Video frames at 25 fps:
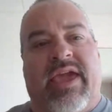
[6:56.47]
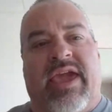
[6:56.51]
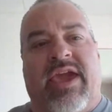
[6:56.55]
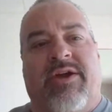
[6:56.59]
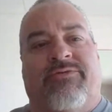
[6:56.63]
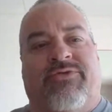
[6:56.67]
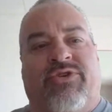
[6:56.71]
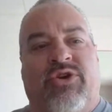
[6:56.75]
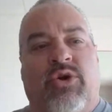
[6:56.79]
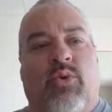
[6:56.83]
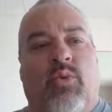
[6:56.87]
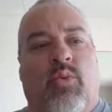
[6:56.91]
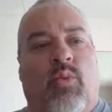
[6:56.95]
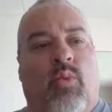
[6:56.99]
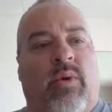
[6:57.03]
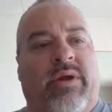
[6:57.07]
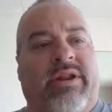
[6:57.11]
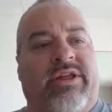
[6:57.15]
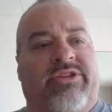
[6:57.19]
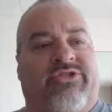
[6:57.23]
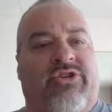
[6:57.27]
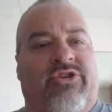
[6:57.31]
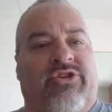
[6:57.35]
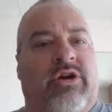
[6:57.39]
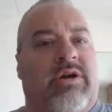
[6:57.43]
if you
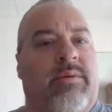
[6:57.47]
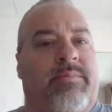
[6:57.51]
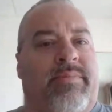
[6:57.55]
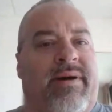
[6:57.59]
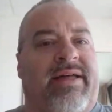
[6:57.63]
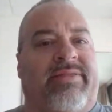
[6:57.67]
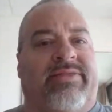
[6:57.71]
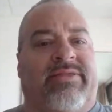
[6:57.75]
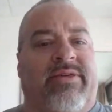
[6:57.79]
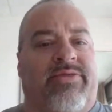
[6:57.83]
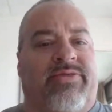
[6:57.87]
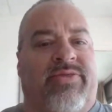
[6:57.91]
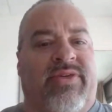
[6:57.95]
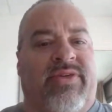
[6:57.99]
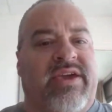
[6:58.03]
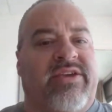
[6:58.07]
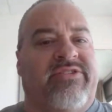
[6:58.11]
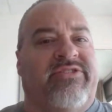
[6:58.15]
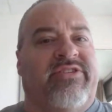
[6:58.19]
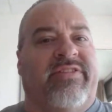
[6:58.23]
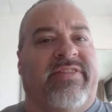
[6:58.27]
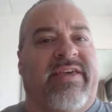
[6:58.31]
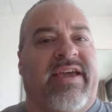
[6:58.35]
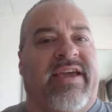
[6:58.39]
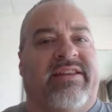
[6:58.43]
want to talk about the
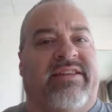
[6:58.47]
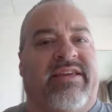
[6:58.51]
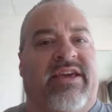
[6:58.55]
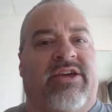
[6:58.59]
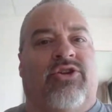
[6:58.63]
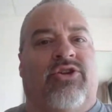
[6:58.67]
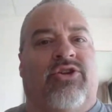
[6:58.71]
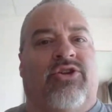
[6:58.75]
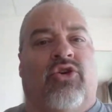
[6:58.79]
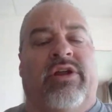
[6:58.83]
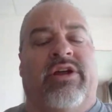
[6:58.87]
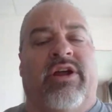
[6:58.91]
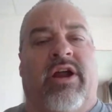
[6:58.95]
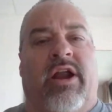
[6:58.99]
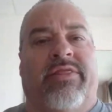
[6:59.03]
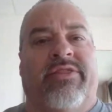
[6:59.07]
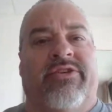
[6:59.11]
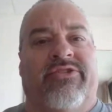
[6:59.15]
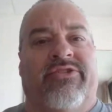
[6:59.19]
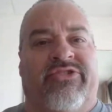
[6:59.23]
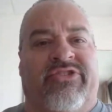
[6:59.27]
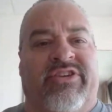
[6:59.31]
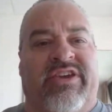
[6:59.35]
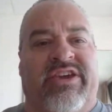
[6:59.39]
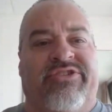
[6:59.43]
things that they did early on in
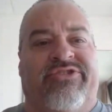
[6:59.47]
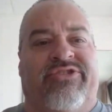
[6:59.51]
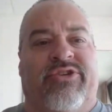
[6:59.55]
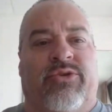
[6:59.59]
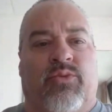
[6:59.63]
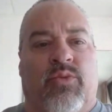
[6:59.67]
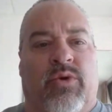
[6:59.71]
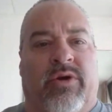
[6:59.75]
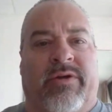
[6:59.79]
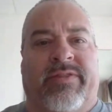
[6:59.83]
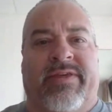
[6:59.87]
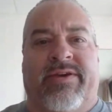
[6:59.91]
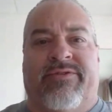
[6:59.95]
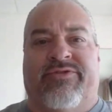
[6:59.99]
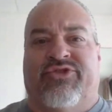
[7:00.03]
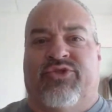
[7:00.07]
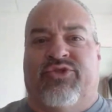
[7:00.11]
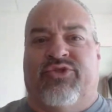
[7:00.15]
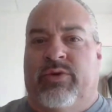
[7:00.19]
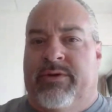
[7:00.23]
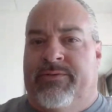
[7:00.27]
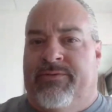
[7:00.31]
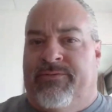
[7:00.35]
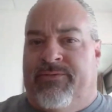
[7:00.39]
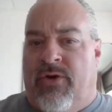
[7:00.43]
the season where they've
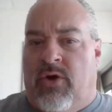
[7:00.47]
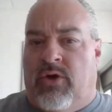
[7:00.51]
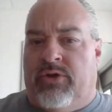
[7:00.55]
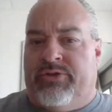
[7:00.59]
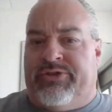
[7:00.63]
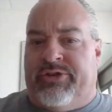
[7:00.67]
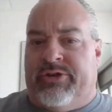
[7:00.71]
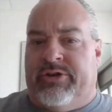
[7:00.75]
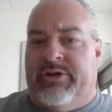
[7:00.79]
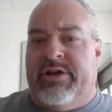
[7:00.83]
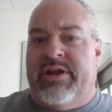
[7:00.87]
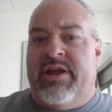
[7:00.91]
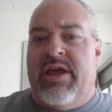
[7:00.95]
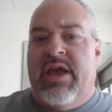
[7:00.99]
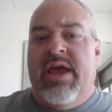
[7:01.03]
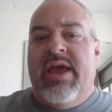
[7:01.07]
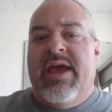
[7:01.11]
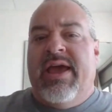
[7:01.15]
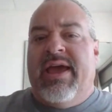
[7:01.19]
sort of faltered,